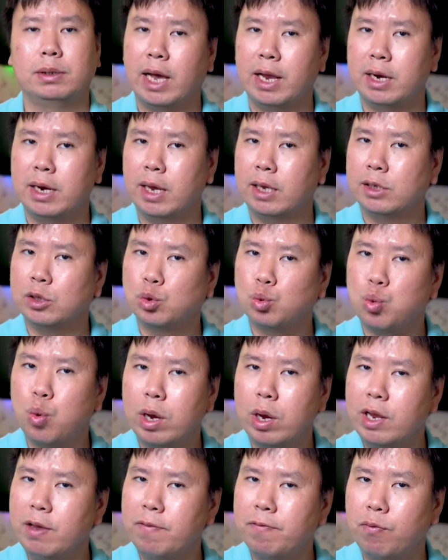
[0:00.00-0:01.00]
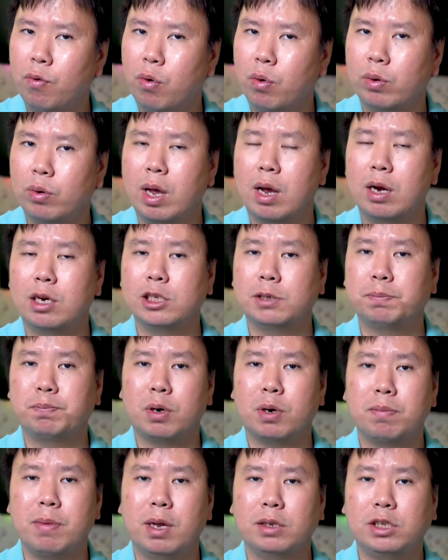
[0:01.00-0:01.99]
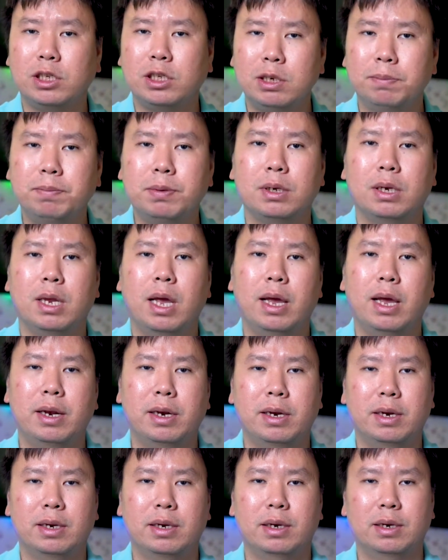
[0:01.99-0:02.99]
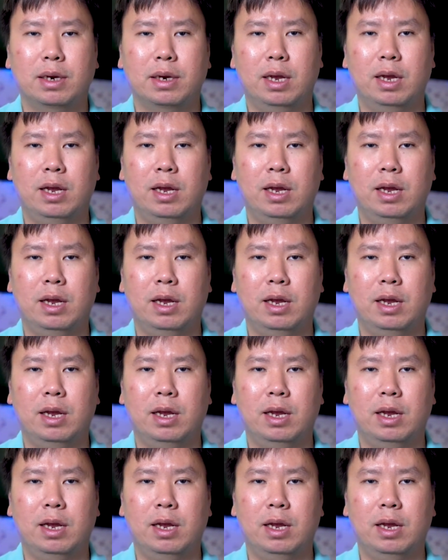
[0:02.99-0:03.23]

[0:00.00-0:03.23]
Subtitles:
and then $24 per month cheaper than